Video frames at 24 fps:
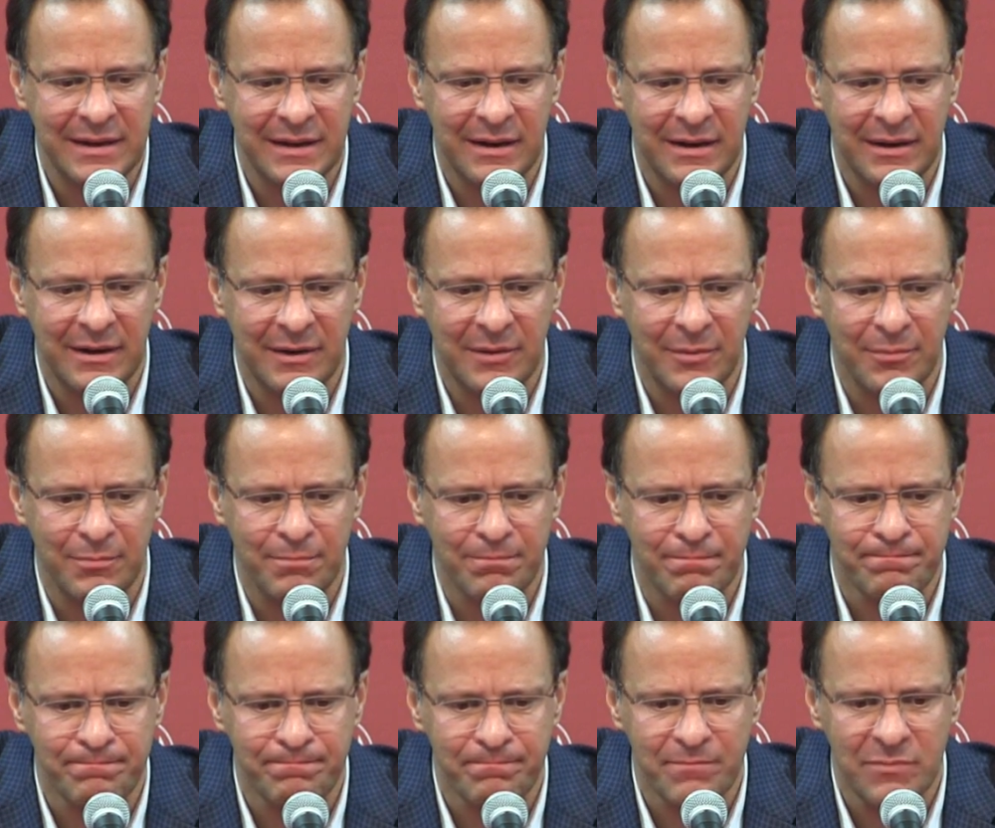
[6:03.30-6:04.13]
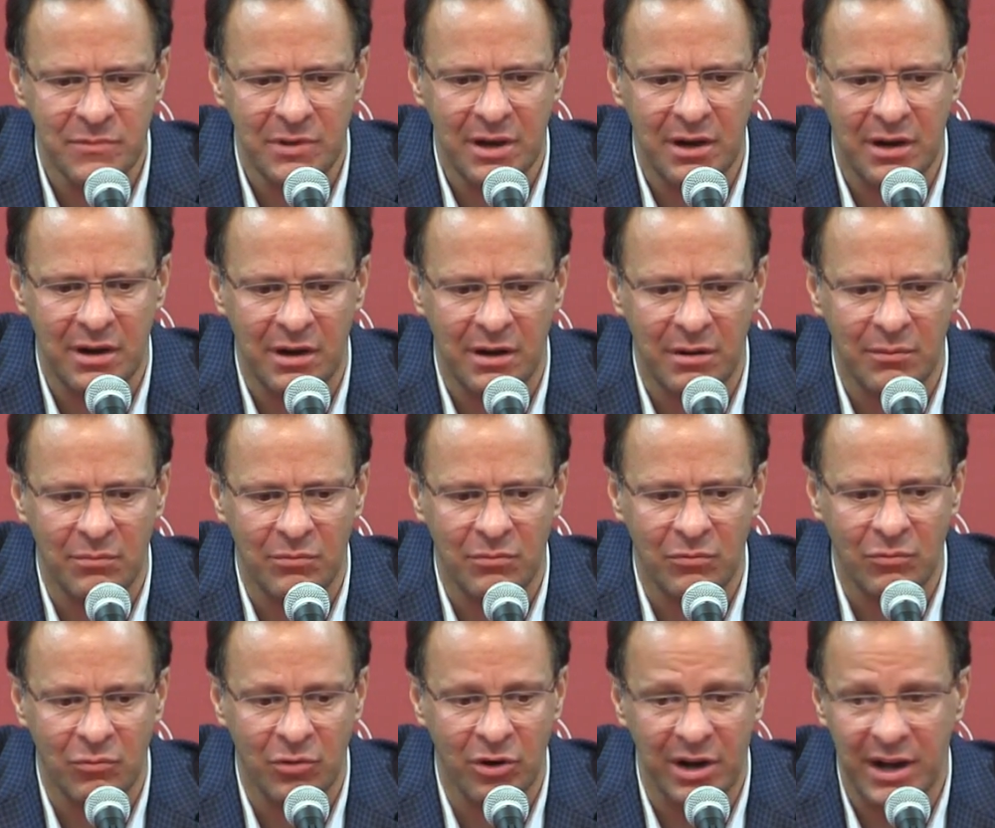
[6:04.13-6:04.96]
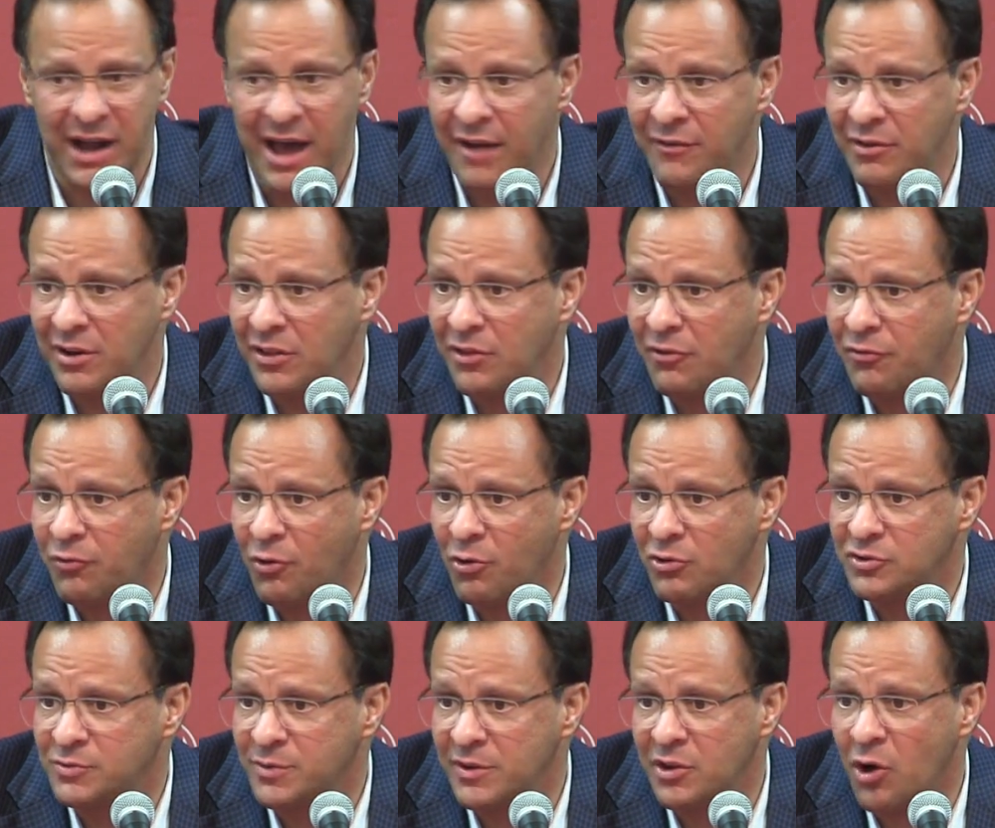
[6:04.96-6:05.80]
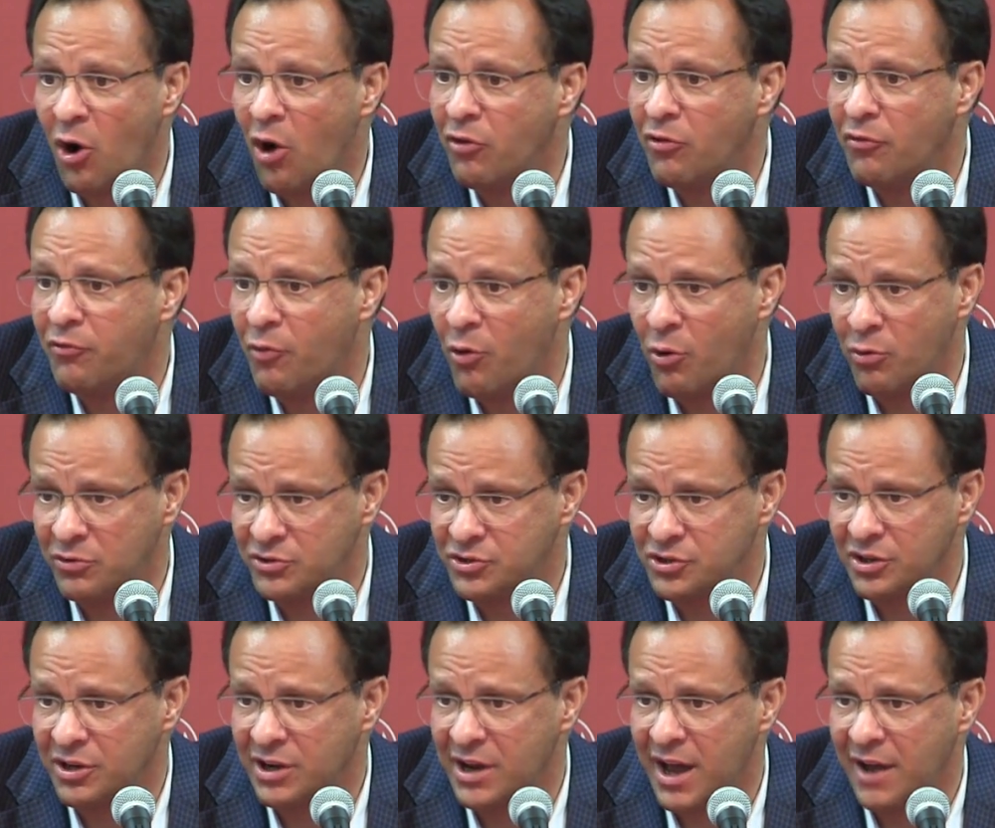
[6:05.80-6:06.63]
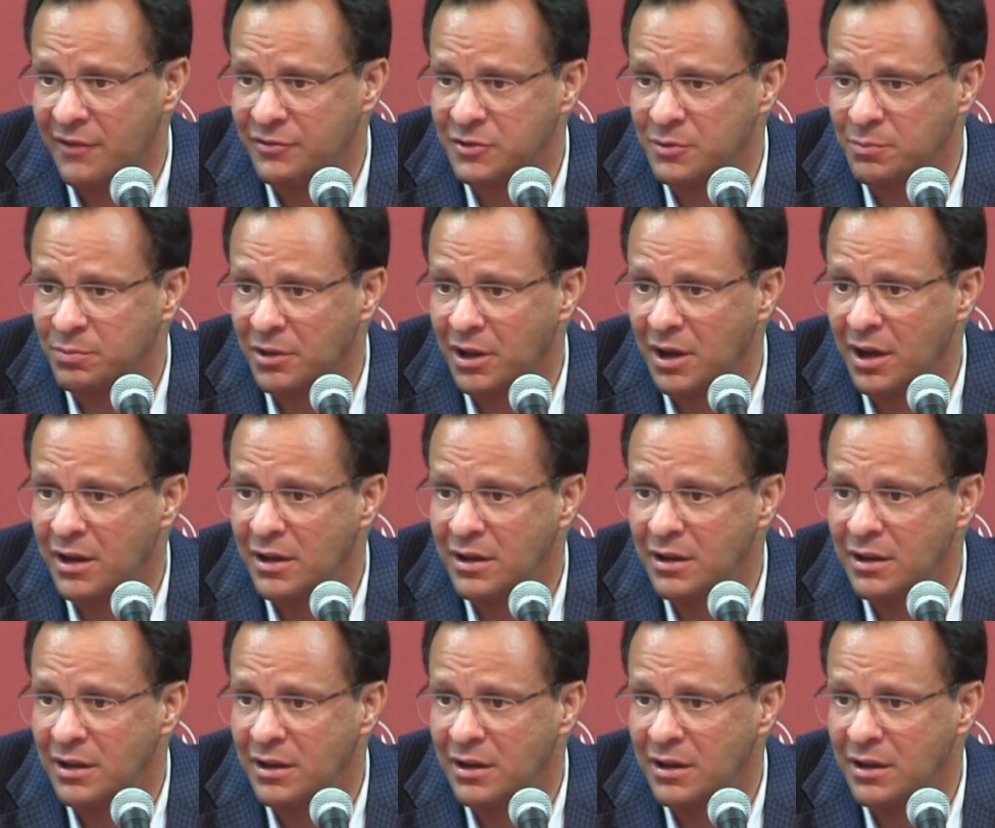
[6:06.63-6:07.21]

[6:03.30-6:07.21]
we're going to have it in the forwards, but all the forwards are going to have to play.